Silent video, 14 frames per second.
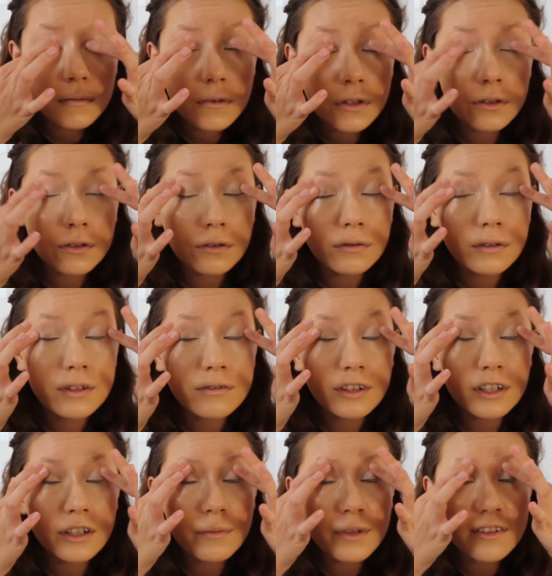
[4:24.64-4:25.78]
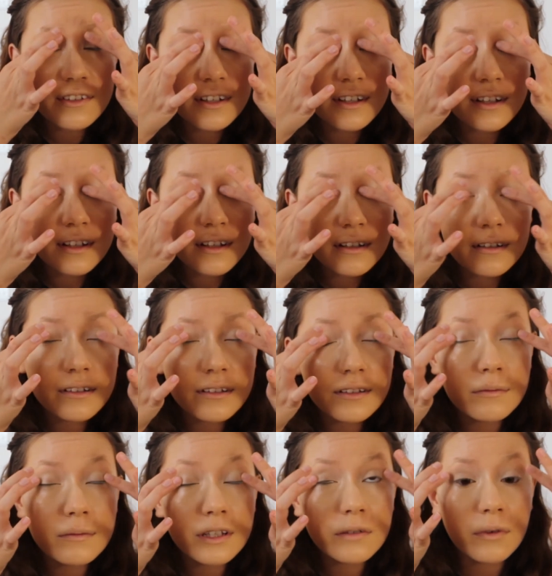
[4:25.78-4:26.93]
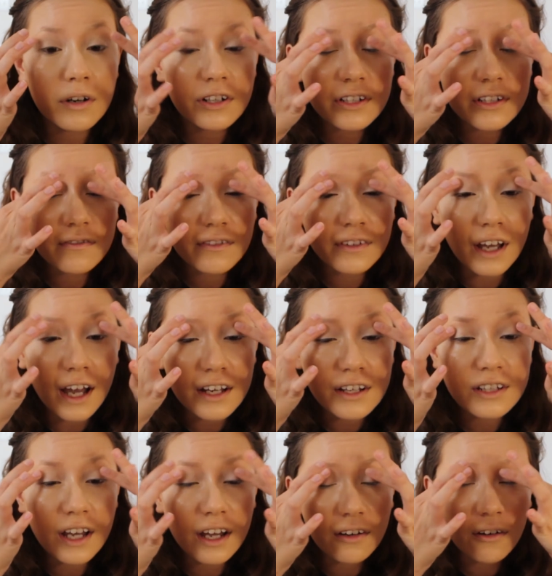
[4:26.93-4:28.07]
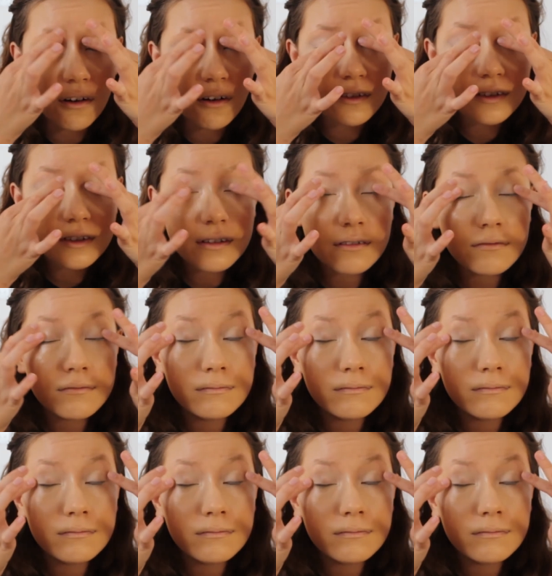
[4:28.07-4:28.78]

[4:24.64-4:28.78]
Too, we're going to be using some of these brushes for the eyeshadow also.